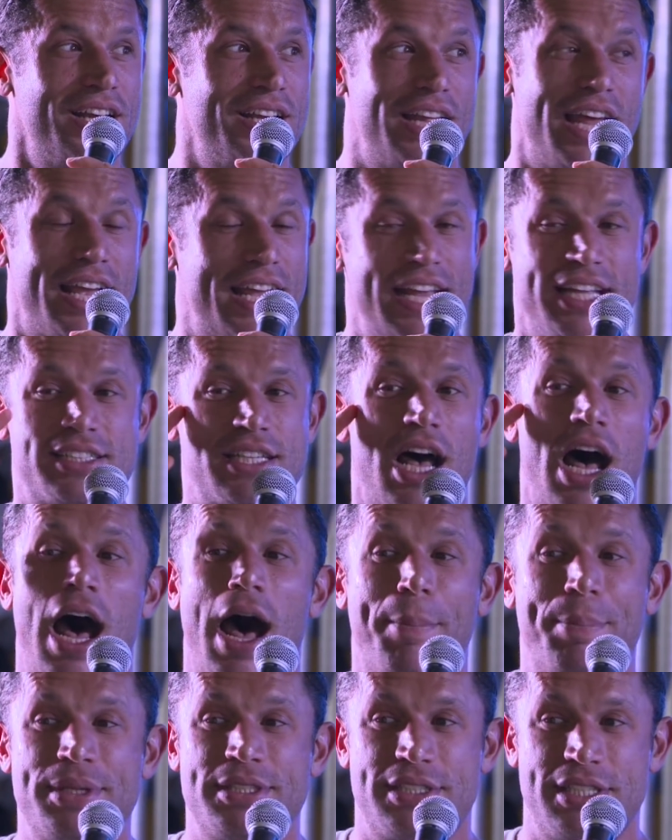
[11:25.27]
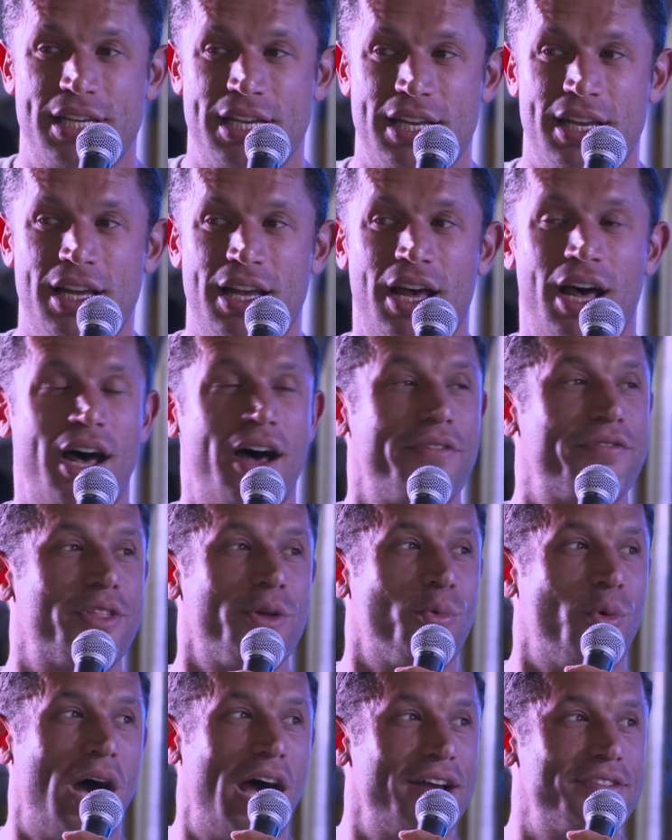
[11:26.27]
Like it's opposite really? of
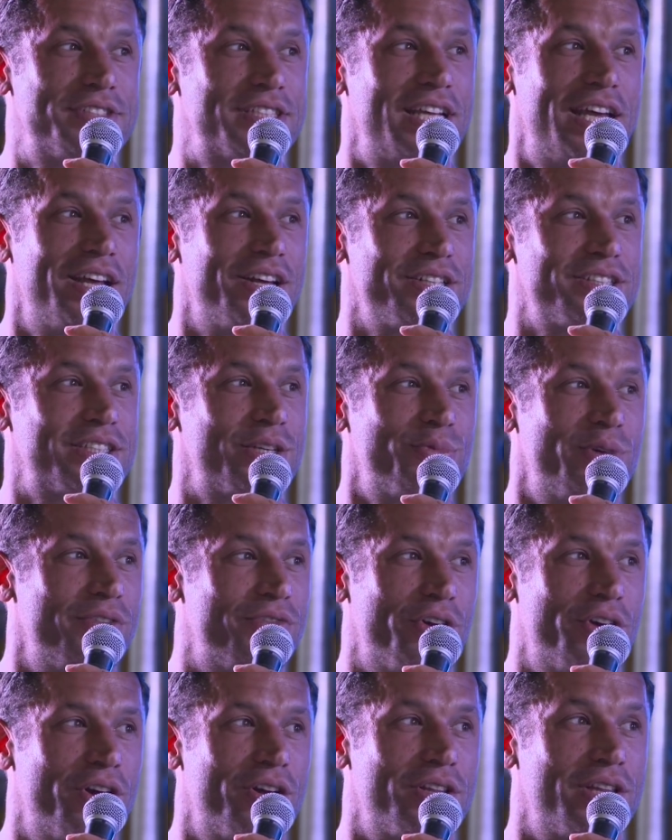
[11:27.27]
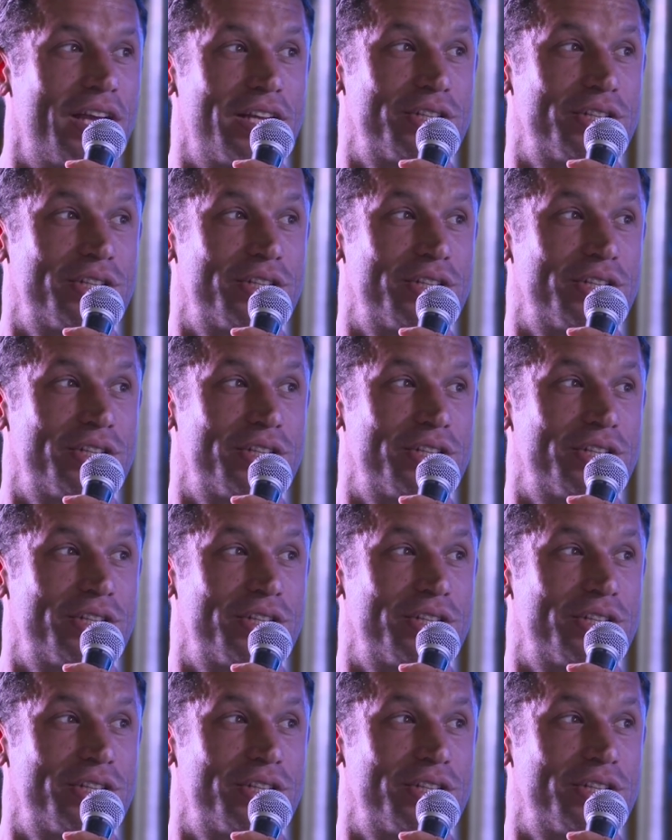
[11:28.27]
the wives' tales that we've heard.